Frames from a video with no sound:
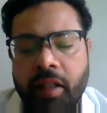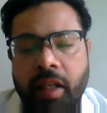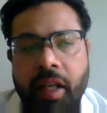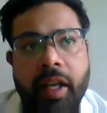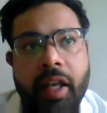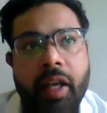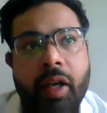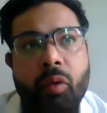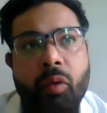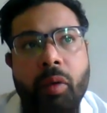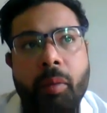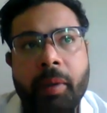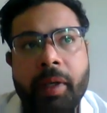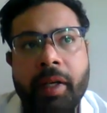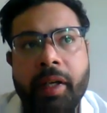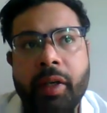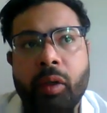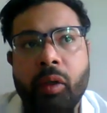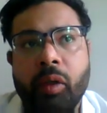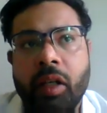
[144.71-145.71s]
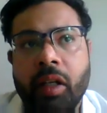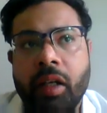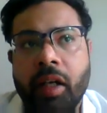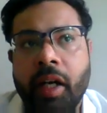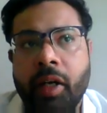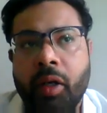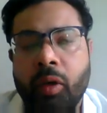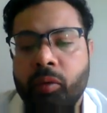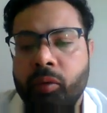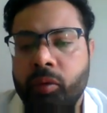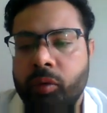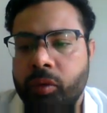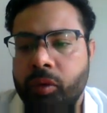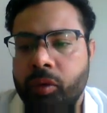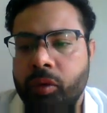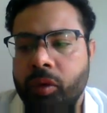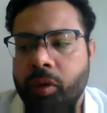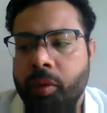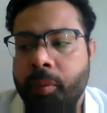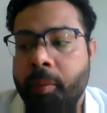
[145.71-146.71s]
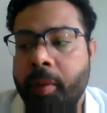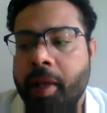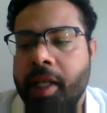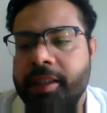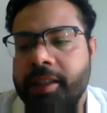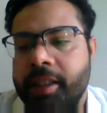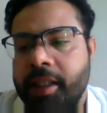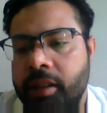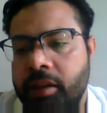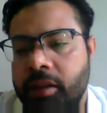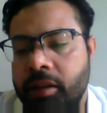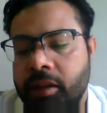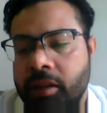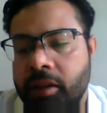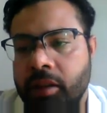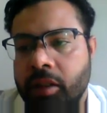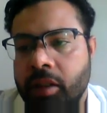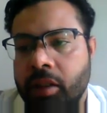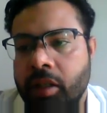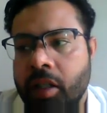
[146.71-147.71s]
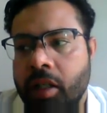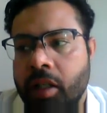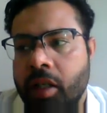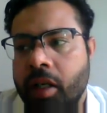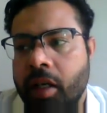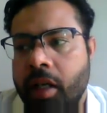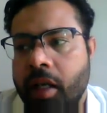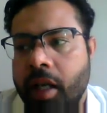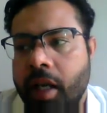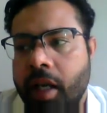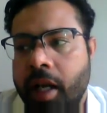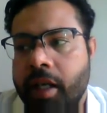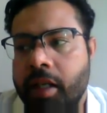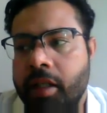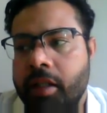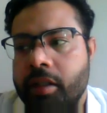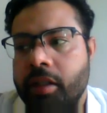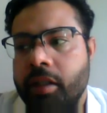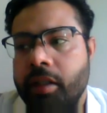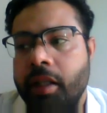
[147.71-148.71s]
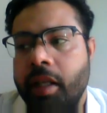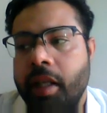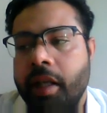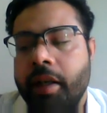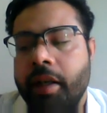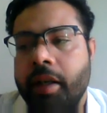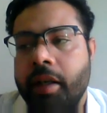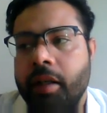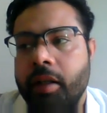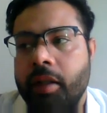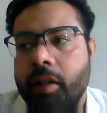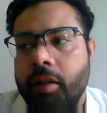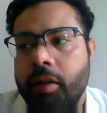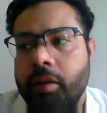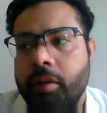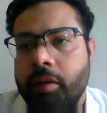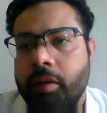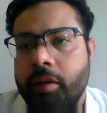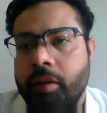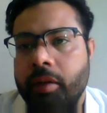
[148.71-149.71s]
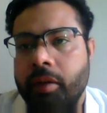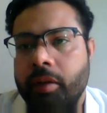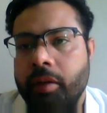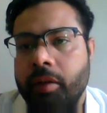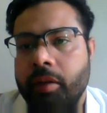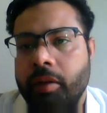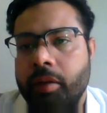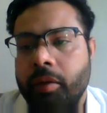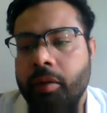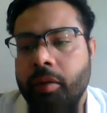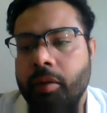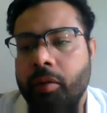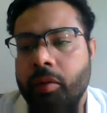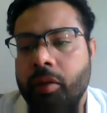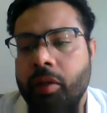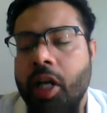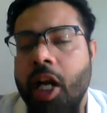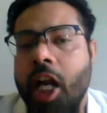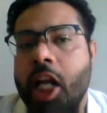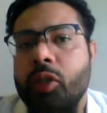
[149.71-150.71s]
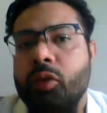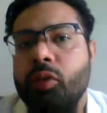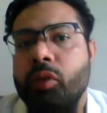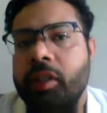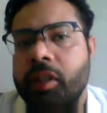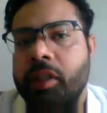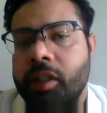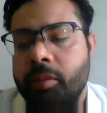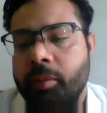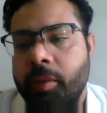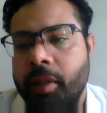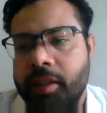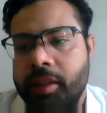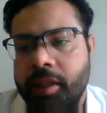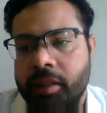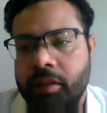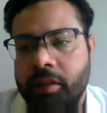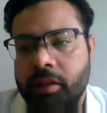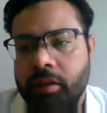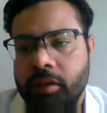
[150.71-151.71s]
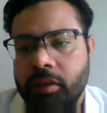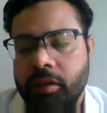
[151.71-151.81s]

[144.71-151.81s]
They have a particular kind of message, and they transfer this message.